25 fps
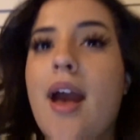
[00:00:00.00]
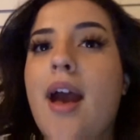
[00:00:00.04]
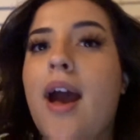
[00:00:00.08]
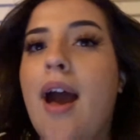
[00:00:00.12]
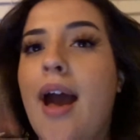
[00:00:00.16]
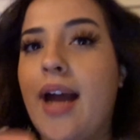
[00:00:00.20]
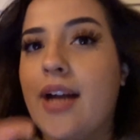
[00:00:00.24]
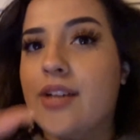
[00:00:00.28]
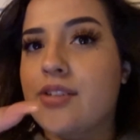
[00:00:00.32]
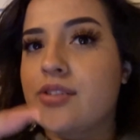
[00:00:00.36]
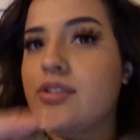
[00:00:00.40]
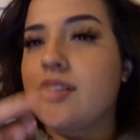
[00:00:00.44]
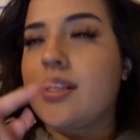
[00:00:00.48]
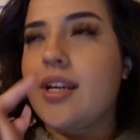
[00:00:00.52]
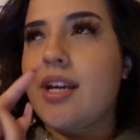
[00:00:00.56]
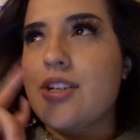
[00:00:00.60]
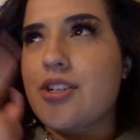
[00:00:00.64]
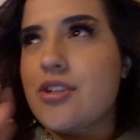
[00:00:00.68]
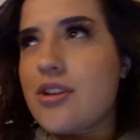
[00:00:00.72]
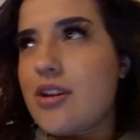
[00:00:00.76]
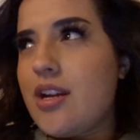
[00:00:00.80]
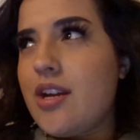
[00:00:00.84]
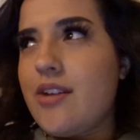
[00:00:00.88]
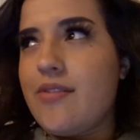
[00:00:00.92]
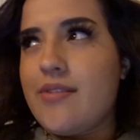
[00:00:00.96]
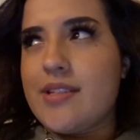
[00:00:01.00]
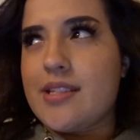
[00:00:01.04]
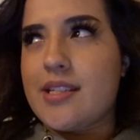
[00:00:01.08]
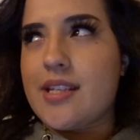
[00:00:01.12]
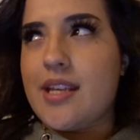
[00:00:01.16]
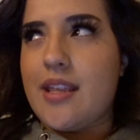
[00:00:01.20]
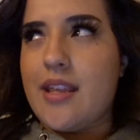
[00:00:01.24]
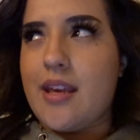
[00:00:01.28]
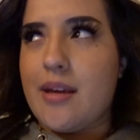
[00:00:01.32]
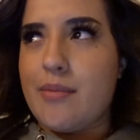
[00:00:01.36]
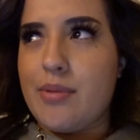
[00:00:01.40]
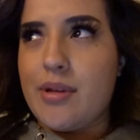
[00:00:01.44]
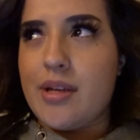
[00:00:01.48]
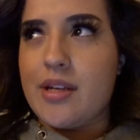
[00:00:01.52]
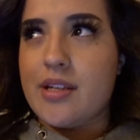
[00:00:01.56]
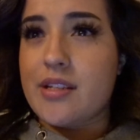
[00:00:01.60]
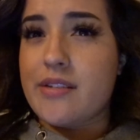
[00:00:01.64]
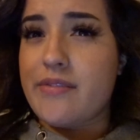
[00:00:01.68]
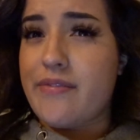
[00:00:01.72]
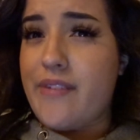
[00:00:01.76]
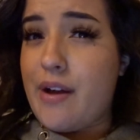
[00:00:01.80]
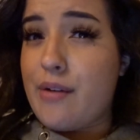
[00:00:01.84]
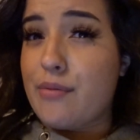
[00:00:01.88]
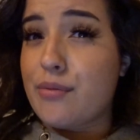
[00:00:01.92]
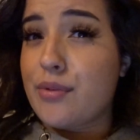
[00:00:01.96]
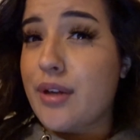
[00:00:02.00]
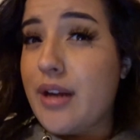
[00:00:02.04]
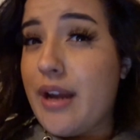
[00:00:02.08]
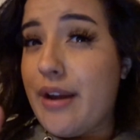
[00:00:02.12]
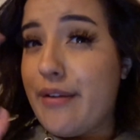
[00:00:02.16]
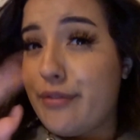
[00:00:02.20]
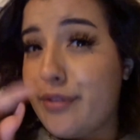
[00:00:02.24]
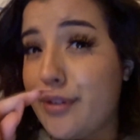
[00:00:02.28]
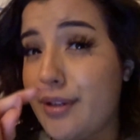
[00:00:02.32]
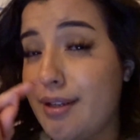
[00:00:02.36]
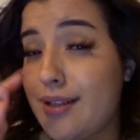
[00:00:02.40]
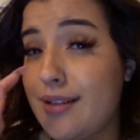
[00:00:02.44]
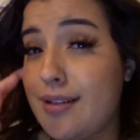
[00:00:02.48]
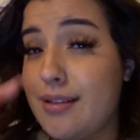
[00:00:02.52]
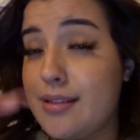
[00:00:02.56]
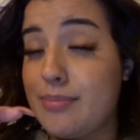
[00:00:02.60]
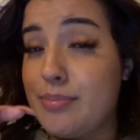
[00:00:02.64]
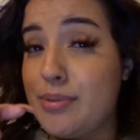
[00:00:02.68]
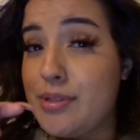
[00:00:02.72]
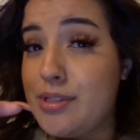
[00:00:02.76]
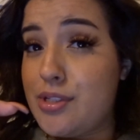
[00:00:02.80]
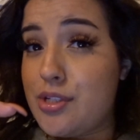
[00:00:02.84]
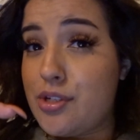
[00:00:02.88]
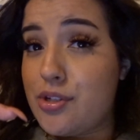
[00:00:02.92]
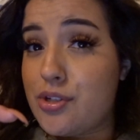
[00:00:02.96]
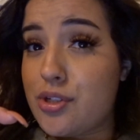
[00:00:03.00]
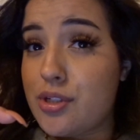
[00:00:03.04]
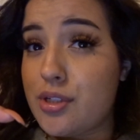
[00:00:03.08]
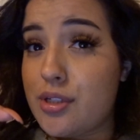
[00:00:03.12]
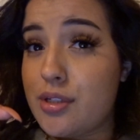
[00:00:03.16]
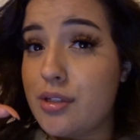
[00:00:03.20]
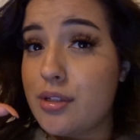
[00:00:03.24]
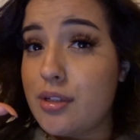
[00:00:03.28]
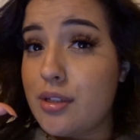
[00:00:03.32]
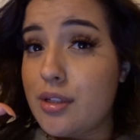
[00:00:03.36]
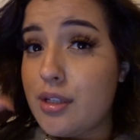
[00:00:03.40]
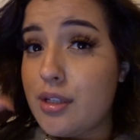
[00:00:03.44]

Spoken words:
Actually, I shouldn't even say that, because if I were ever in a position